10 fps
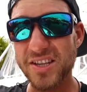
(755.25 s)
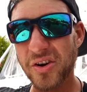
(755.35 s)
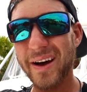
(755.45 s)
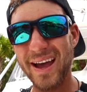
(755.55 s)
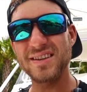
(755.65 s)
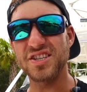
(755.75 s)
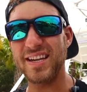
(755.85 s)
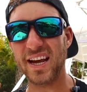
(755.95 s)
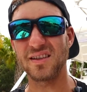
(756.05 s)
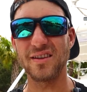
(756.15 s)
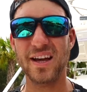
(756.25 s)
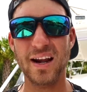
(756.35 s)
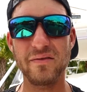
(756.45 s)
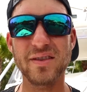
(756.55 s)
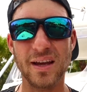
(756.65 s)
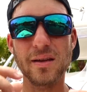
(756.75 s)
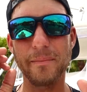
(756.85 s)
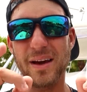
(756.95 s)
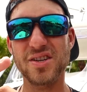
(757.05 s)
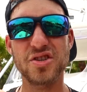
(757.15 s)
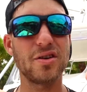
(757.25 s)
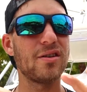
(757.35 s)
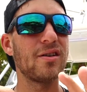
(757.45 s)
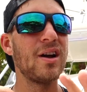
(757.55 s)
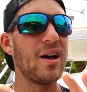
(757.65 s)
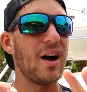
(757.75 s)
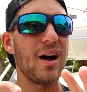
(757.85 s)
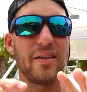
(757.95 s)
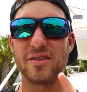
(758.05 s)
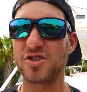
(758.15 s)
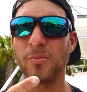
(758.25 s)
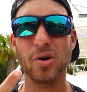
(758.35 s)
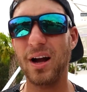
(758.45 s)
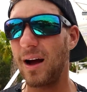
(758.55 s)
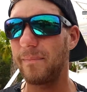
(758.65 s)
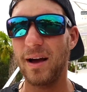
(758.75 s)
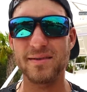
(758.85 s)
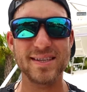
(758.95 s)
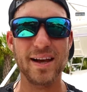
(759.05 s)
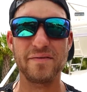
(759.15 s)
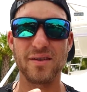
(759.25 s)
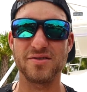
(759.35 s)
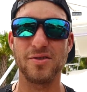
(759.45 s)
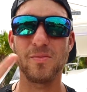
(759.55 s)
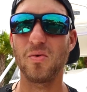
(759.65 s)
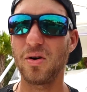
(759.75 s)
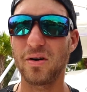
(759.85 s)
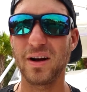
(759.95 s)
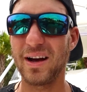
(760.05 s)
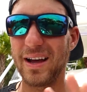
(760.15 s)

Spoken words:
Let's go ahead and just take a look at everything to make sure there's no more compounds left. There's no more